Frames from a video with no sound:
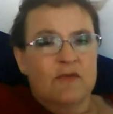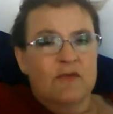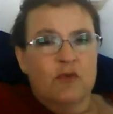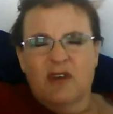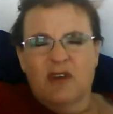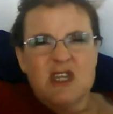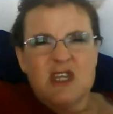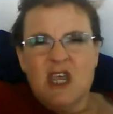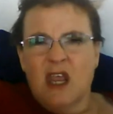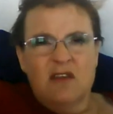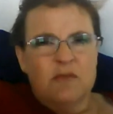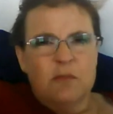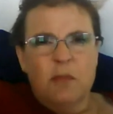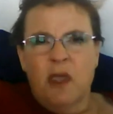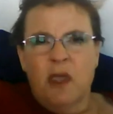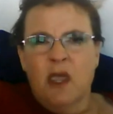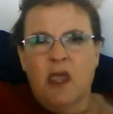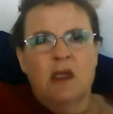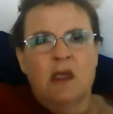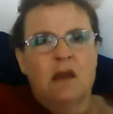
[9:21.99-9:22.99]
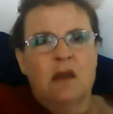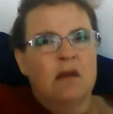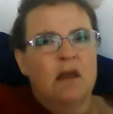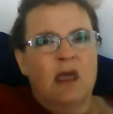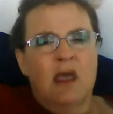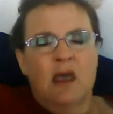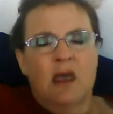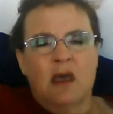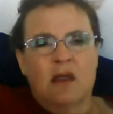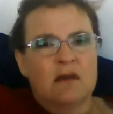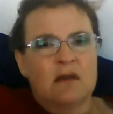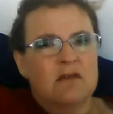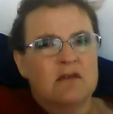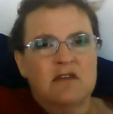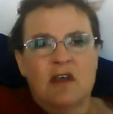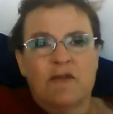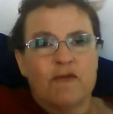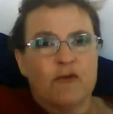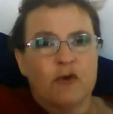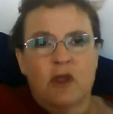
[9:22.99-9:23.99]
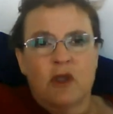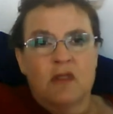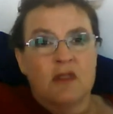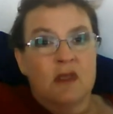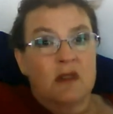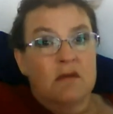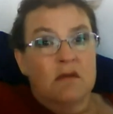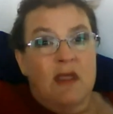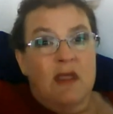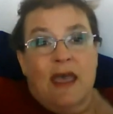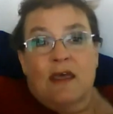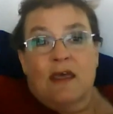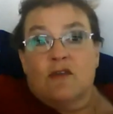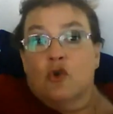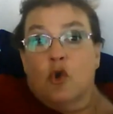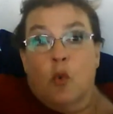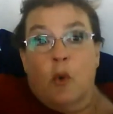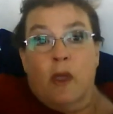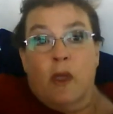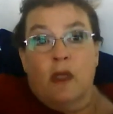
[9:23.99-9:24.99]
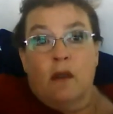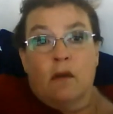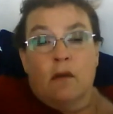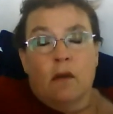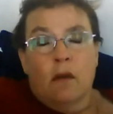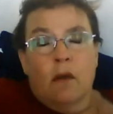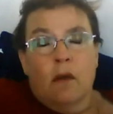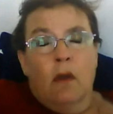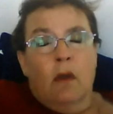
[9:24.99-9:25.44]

intense pain and suffering that has no end.